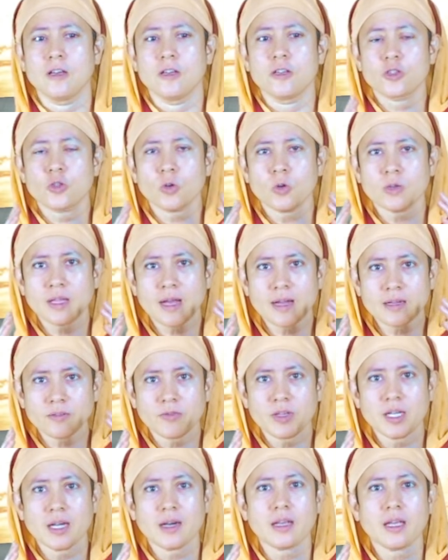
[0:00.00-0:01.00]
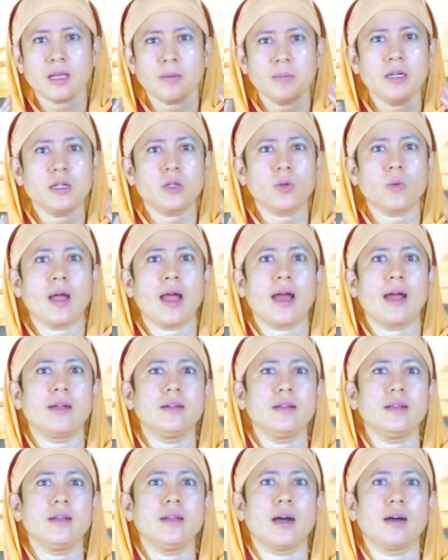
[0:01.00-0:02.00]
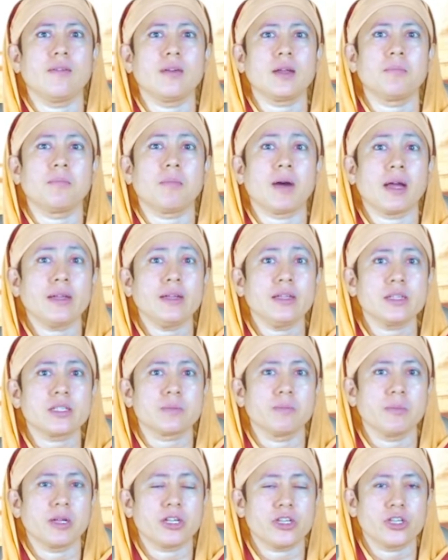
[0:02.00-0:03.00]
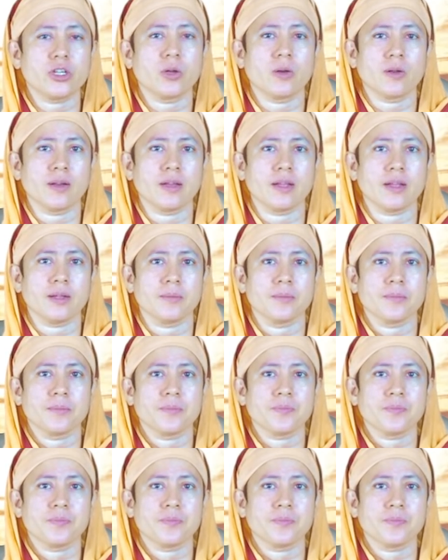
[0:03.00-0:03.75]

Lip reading: so that we are able to handle our minds maturely.